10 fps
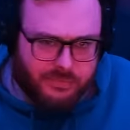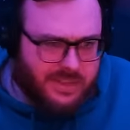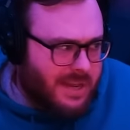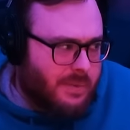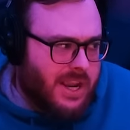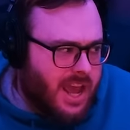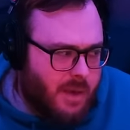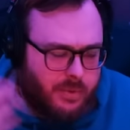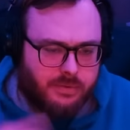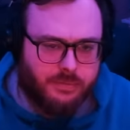that might
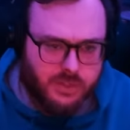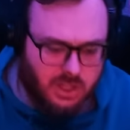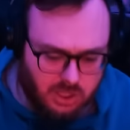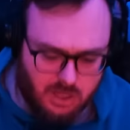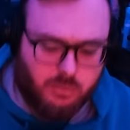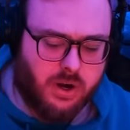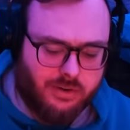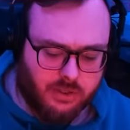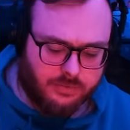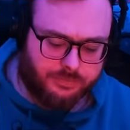happen. Club,
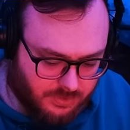whatever.